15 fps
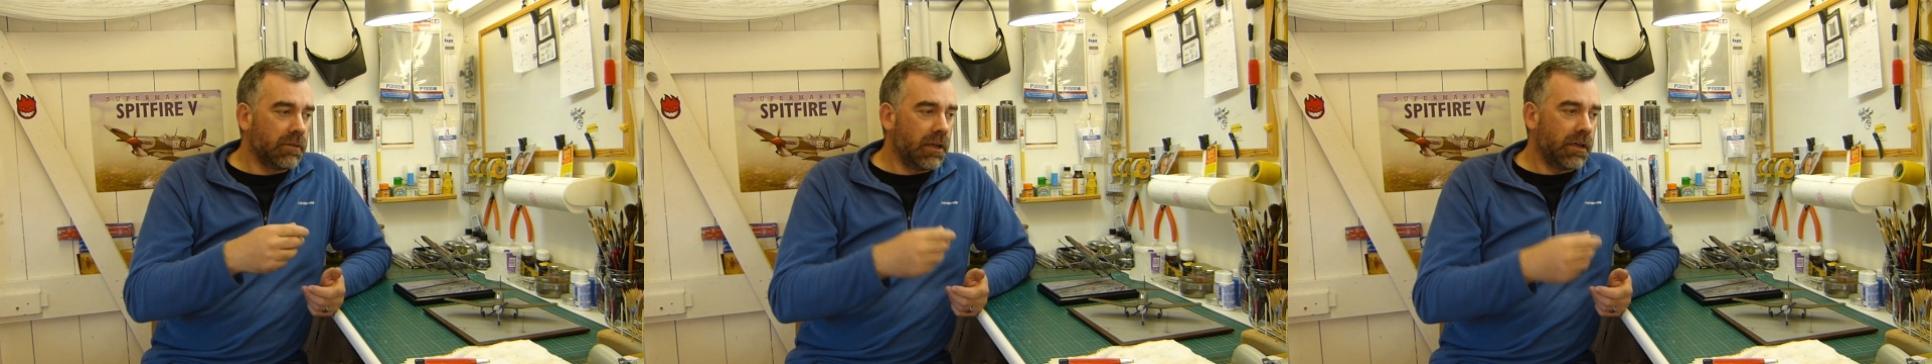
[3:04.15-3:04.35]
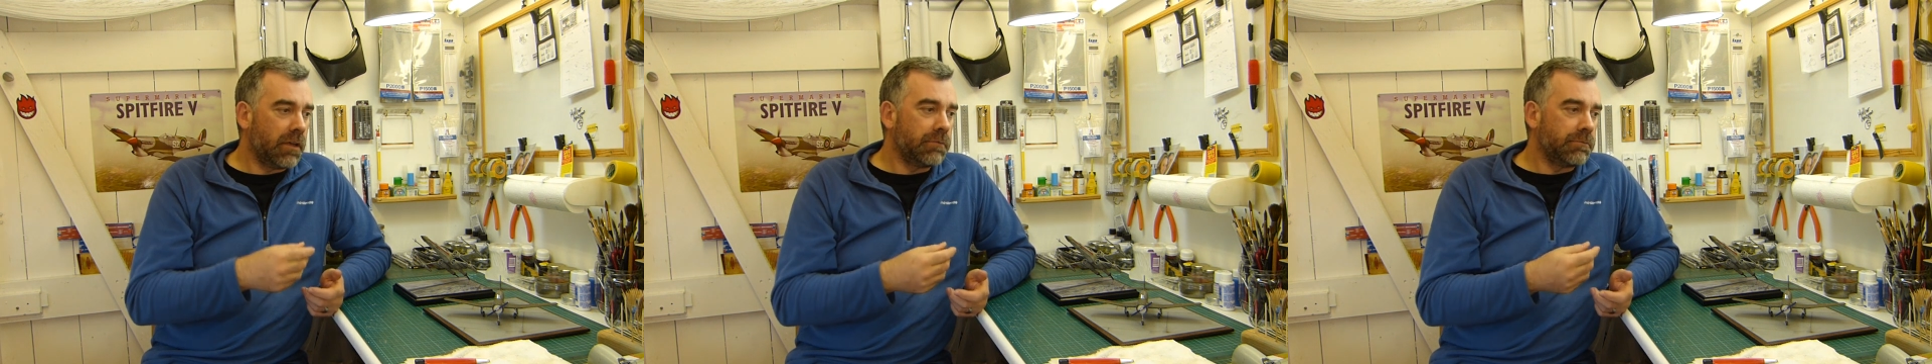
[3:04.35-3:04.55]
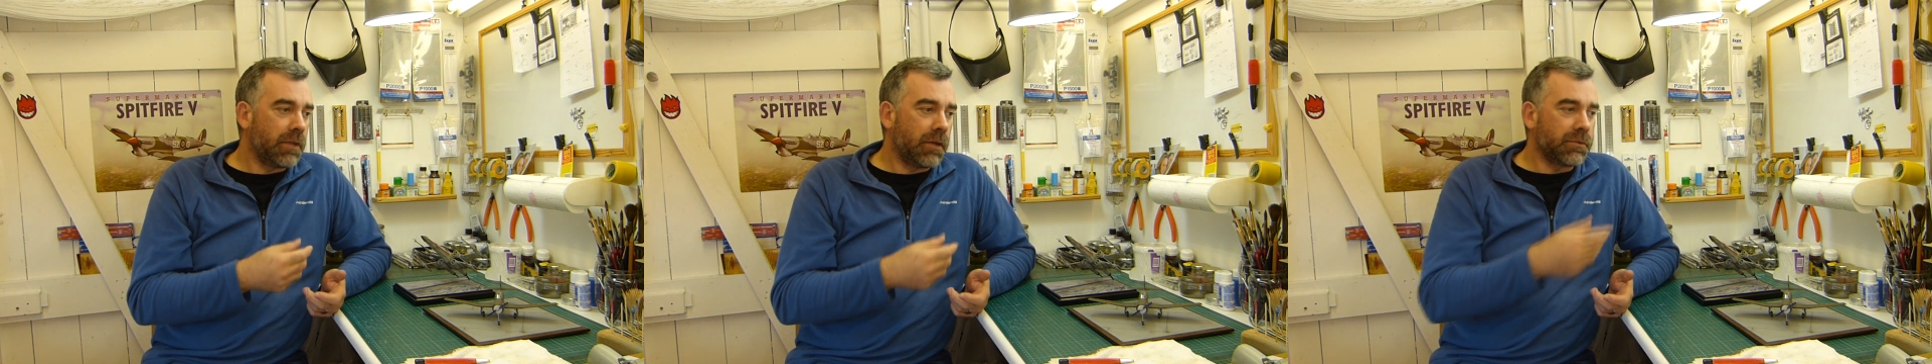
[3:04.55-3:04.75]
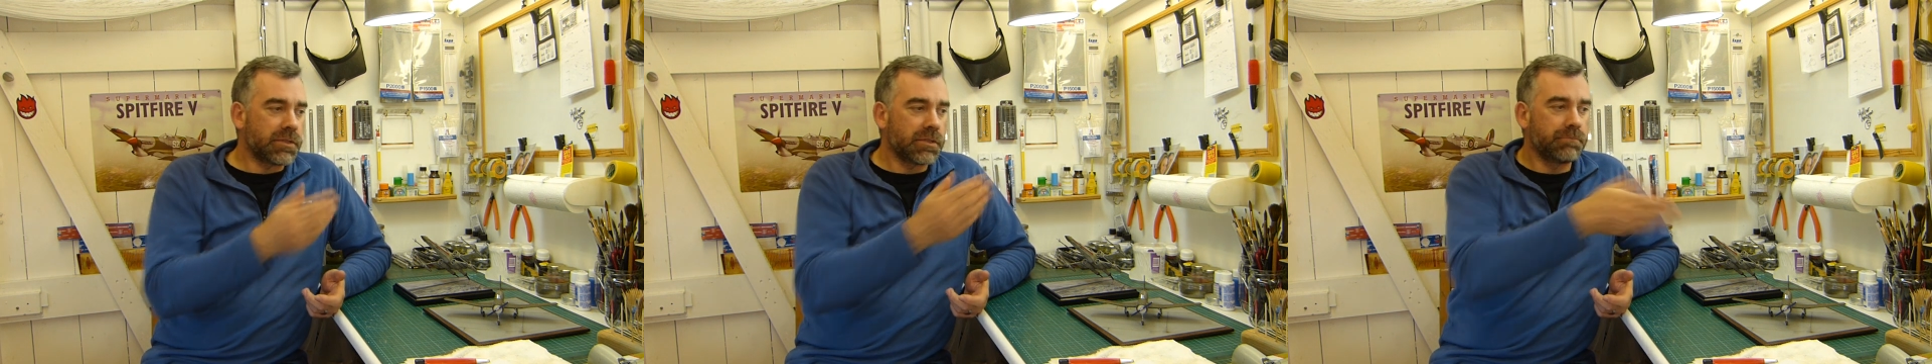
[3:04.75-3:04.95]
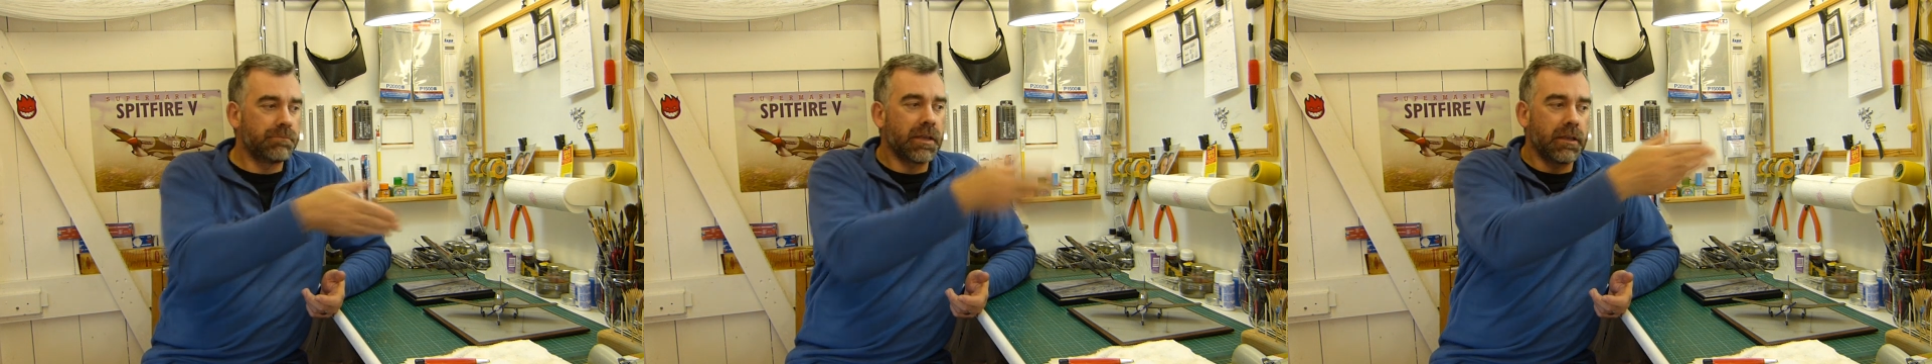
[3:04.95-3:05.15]
I
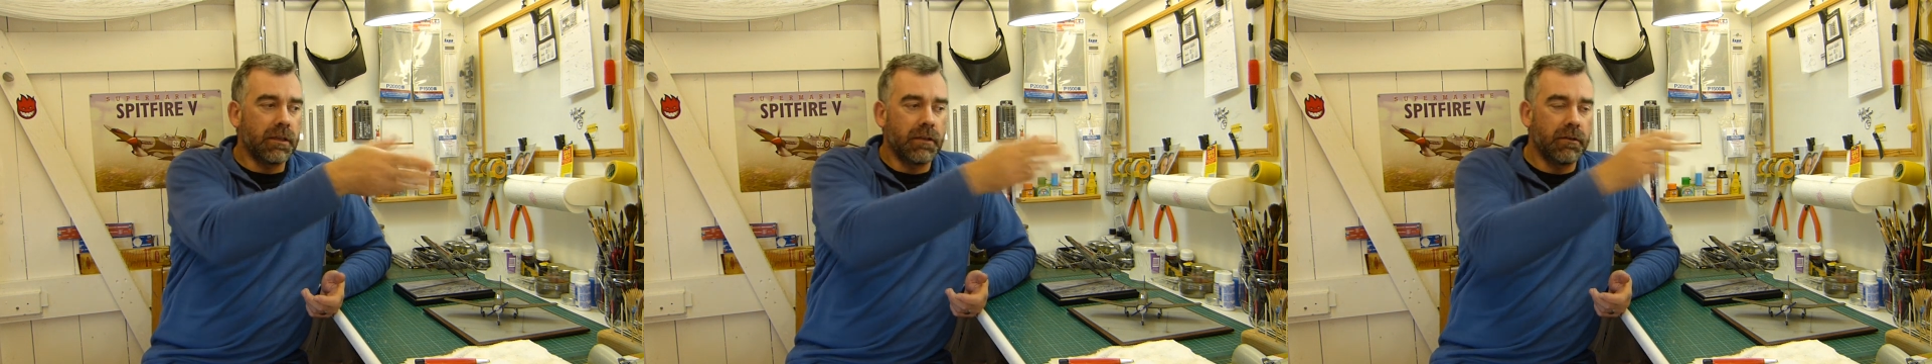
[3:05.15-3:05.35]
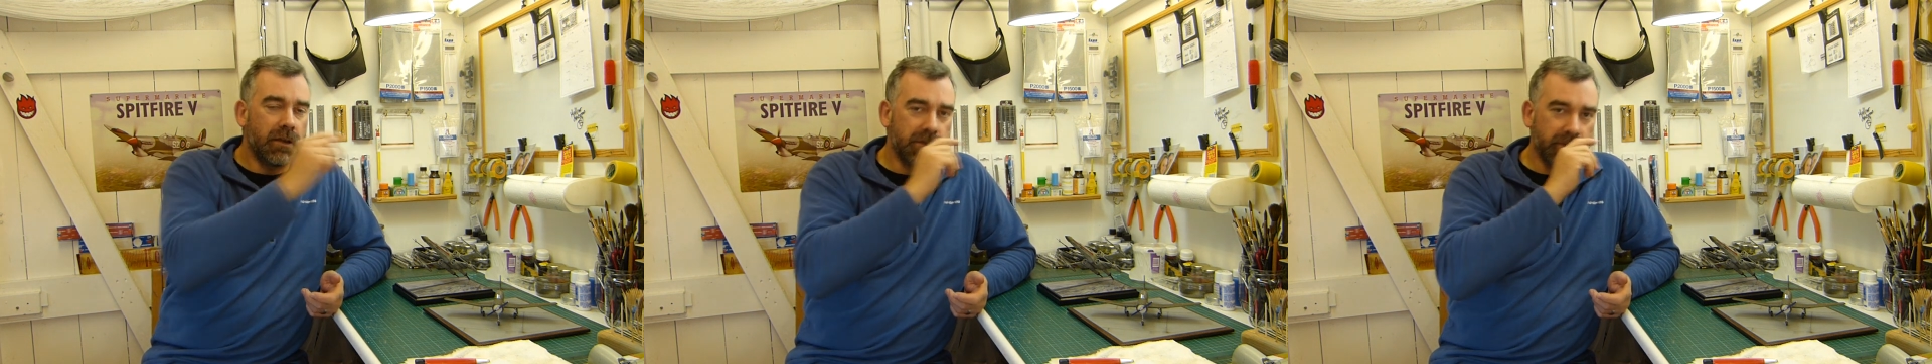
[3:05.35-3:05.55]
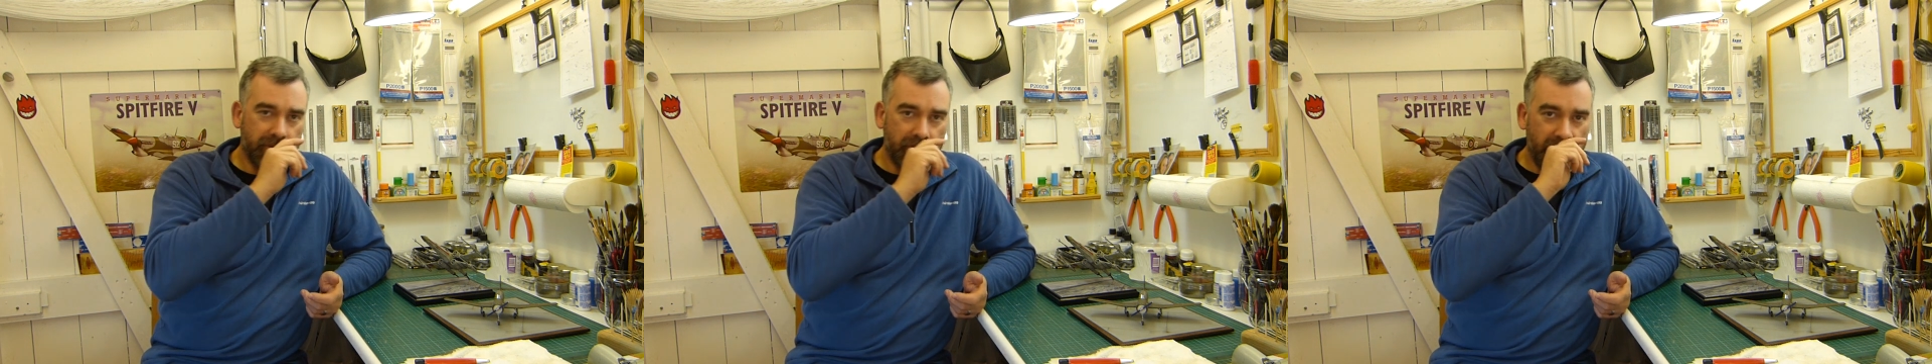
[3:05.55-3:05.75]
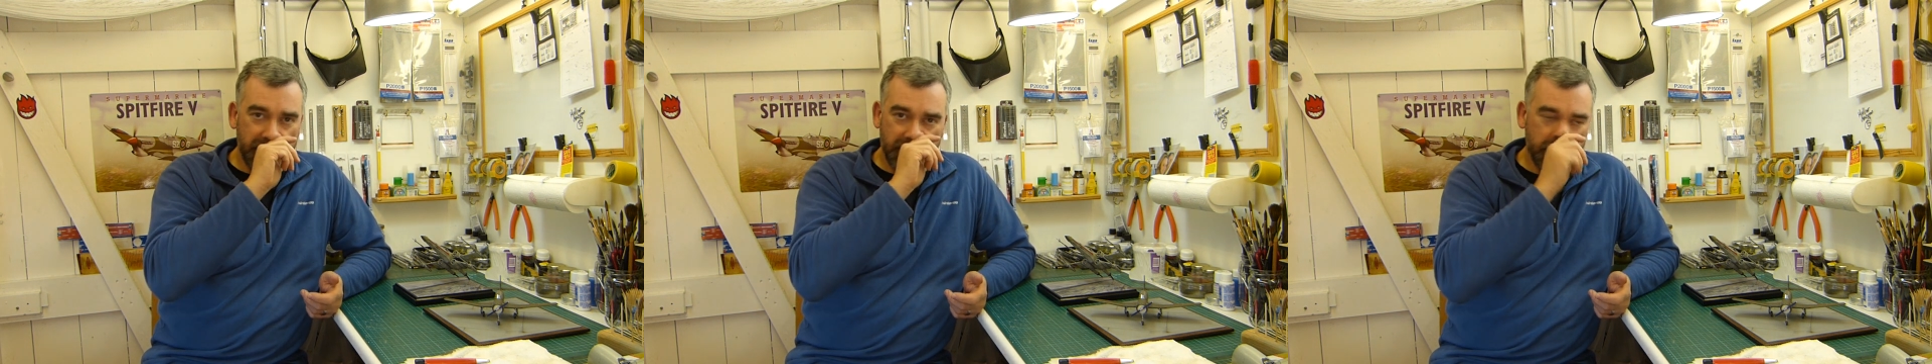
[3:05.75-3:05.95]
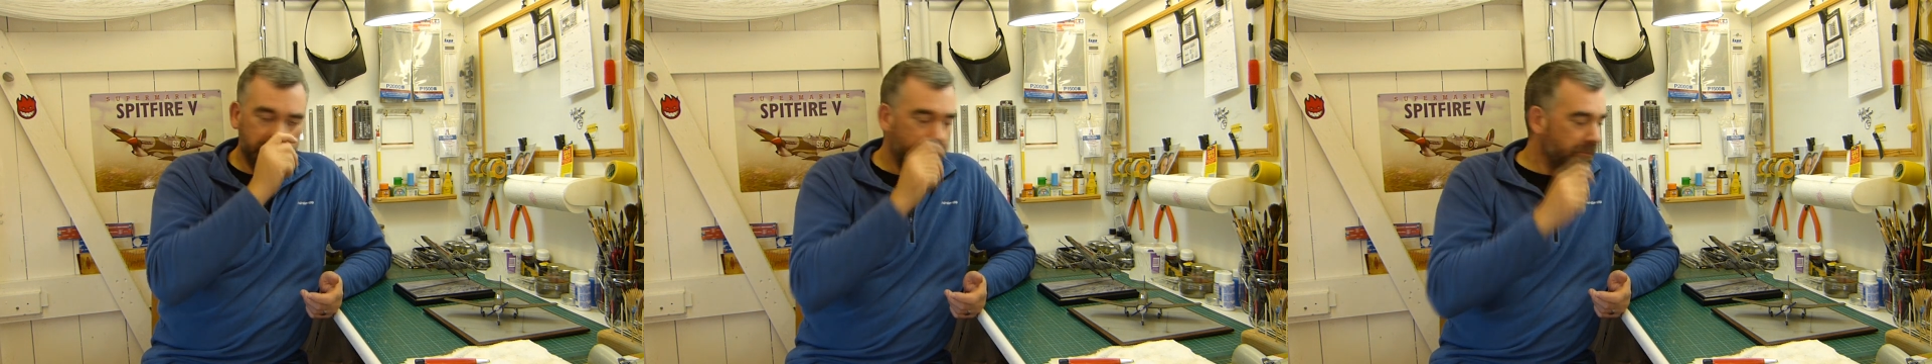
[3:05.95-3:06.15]
was just picking greys at
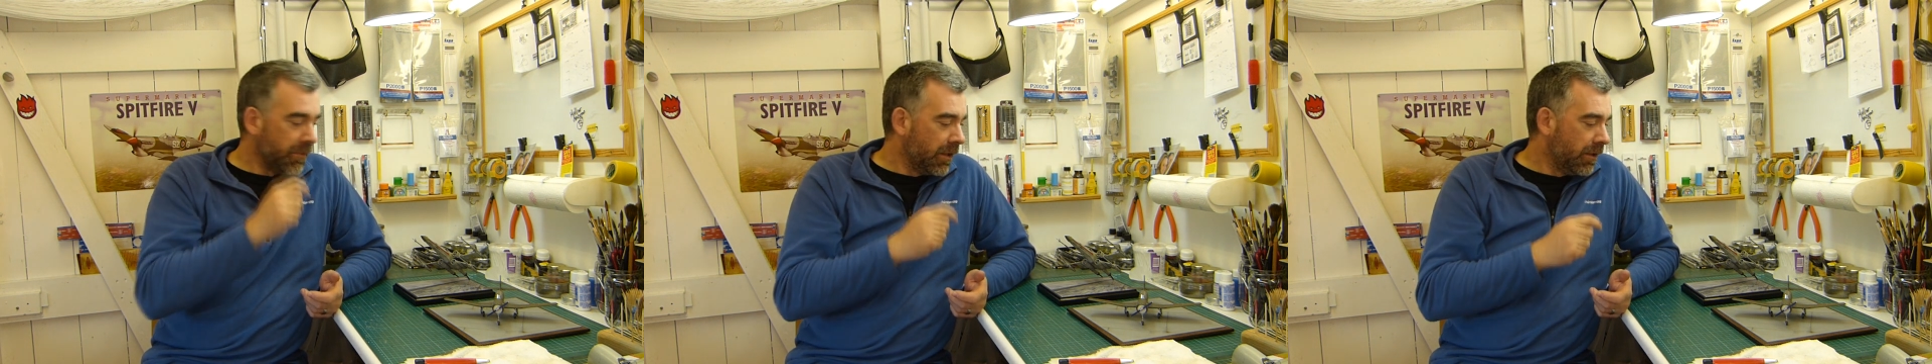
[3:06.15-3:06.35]
random,